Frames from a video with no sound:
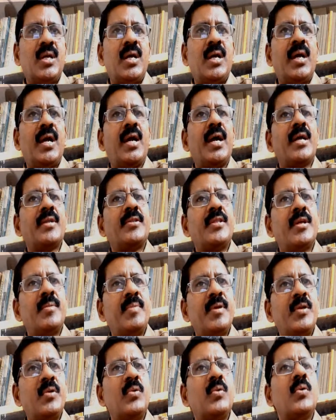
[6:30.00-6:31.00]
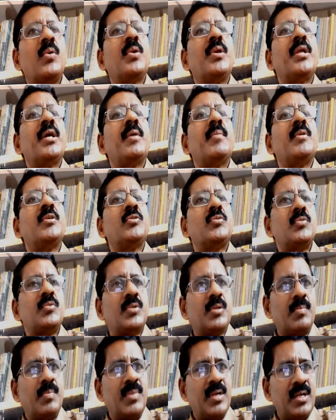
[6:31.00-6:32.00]
Had there been no damage to
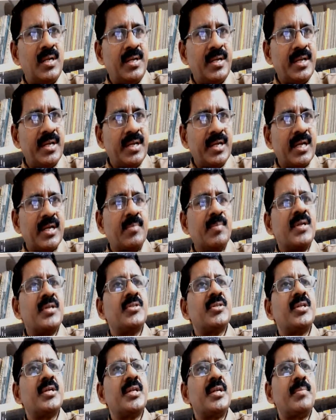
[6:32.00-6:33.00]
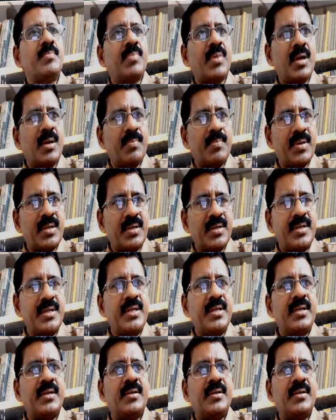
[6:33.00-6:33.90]
the building and machinery property,